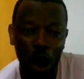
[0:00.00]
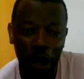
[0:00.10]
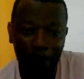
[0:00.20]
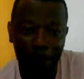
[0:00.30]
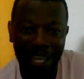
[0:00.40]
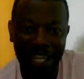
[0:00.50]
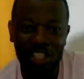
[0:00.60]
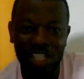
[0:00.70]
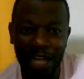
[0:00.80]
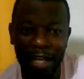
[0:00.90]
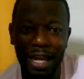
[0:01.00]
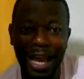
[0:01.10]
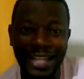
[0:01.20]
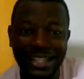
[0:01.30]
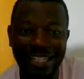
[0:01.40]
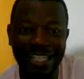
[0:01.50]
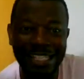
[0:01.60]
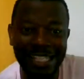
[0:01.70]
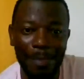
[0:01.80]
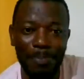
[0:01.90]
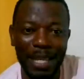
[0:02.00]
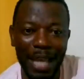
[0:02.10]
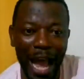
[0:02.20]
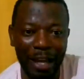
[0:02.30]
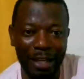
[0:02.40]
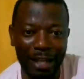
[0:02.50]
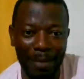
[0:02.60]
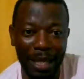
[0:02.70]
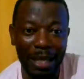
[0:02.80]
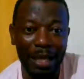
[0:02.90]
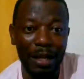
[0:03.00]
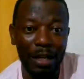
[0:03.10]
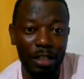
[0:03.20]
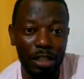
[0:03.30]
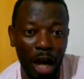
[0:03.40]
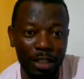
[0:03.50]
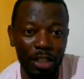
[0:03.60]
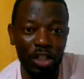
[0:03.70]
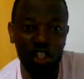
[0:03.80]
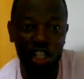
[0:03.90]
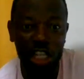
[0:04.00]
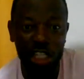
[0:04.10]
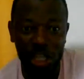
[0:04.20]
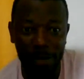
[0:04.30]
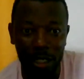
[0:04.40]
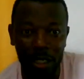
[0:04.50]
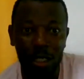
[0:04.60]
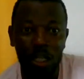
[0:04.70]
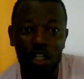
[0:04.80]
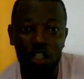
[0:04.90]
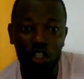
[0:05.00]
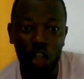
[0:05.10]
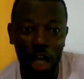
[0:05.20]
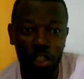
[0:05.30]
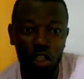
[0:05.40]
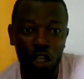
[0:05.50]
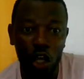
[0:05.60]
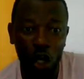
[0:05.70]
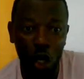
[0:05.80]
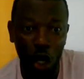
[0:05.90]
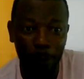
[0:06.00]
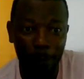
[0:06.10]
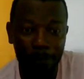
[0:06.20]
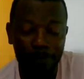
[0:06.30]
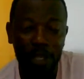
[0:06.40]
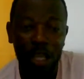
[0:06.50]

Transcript: On the paid channel at tcpacademy.teachable.com,